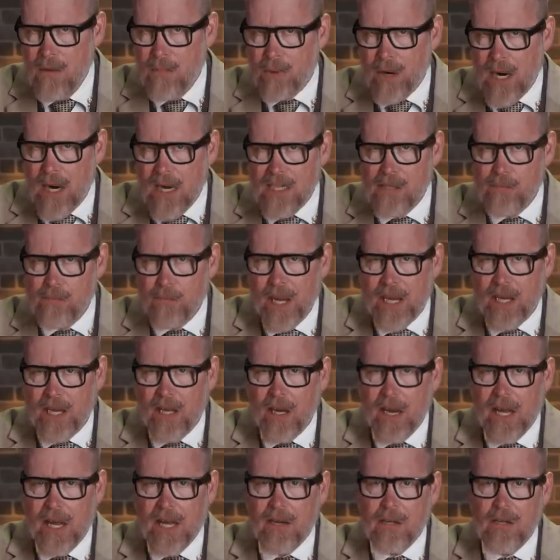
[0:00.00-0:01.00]
Price
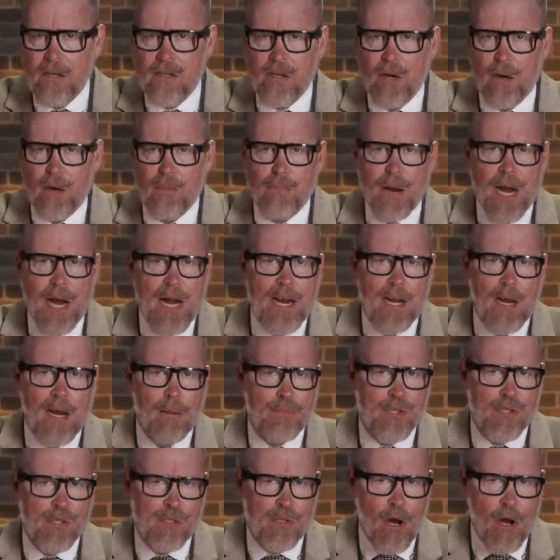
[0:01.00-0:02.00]
speculators are buying
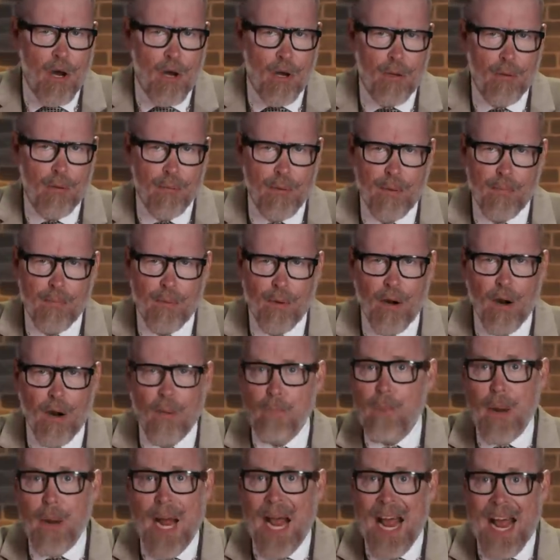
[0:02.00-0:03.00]
up stock, people
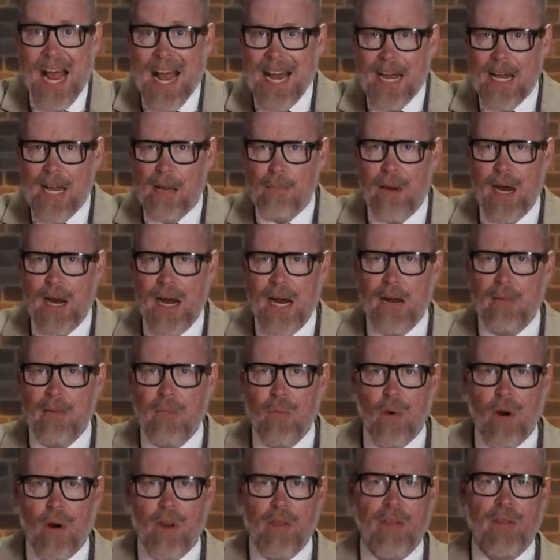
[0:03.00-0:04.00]
are panic buying
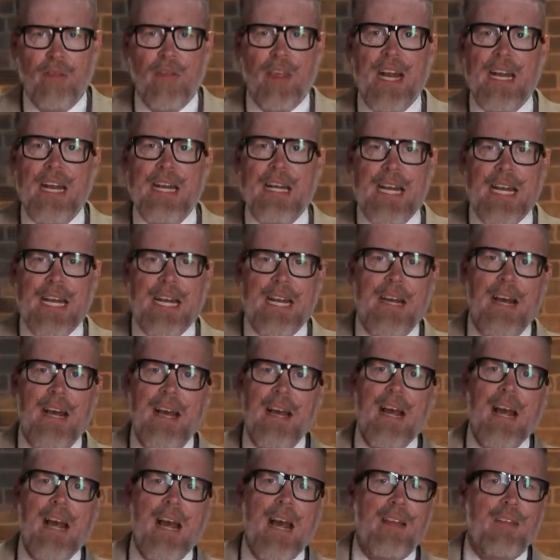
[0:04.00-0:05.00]
more than they need,
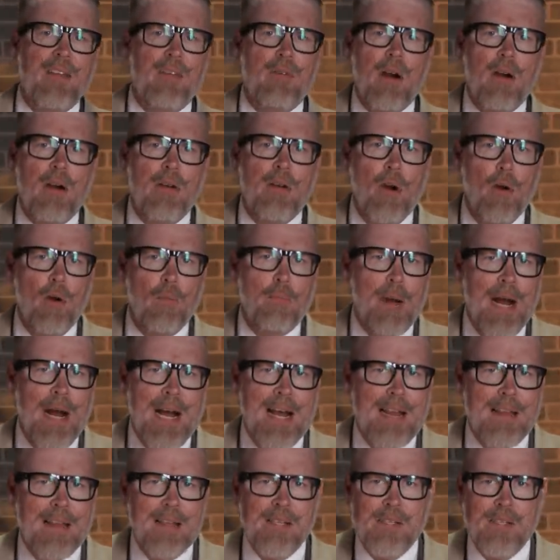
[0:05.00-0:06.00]
and there are no
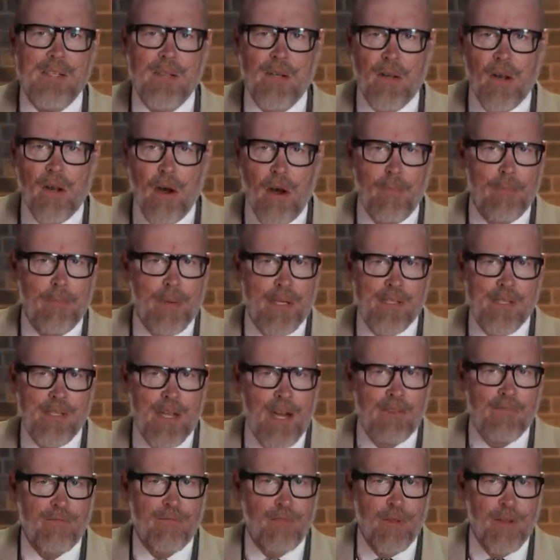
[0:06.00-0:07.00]
paths to
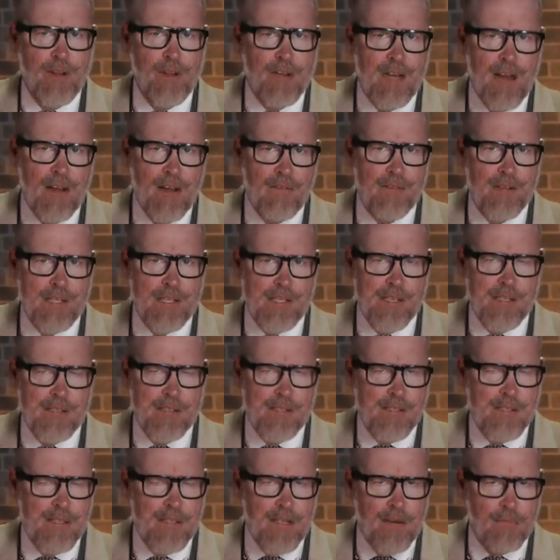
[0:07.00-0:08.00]
compensate for the
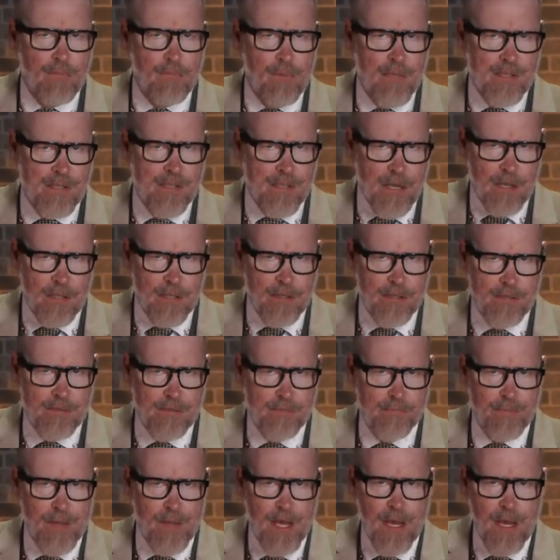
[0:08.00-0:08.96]
deficits that result.